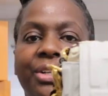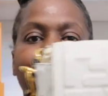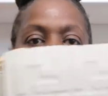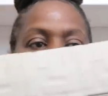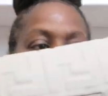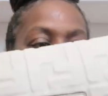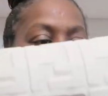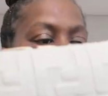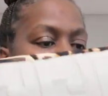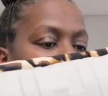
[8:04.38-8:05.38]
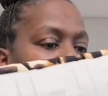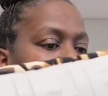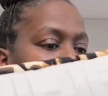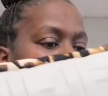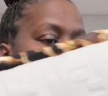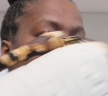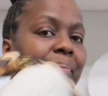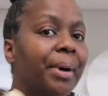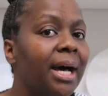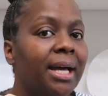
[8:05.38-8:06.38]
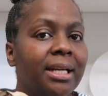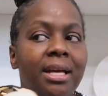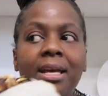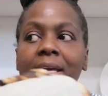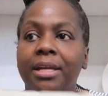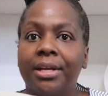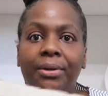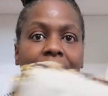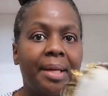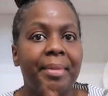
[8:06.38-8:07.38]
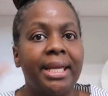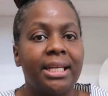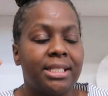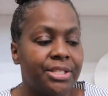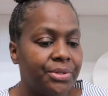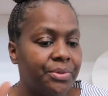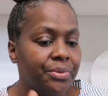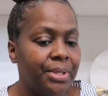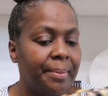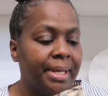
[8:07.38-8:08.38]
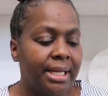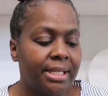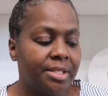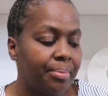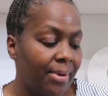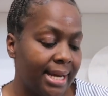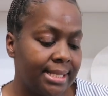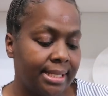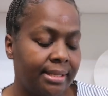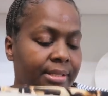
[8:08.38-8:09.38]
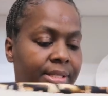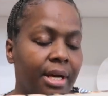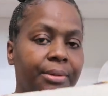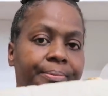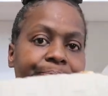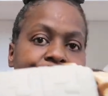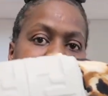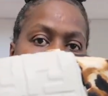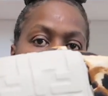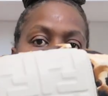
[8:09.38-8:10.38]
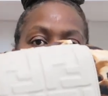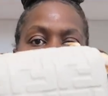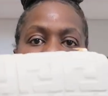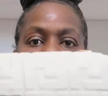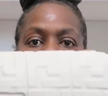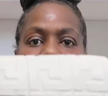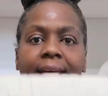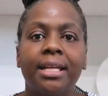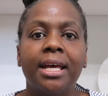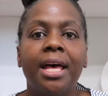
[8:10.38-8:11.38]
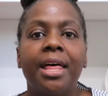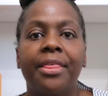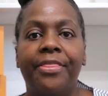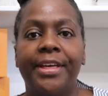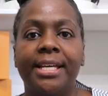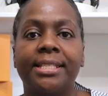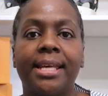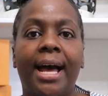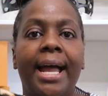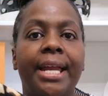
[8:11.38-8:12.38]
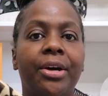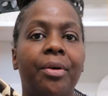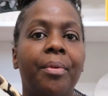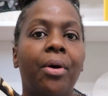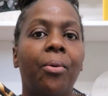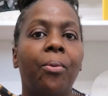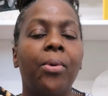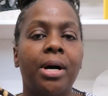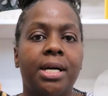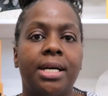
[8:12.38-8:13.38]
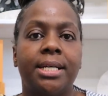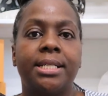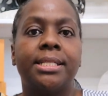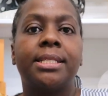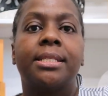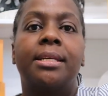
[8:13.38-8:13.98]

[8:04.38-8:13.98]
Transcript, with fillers: do I want this? But you know, let me get into pricing. So like I said, this item was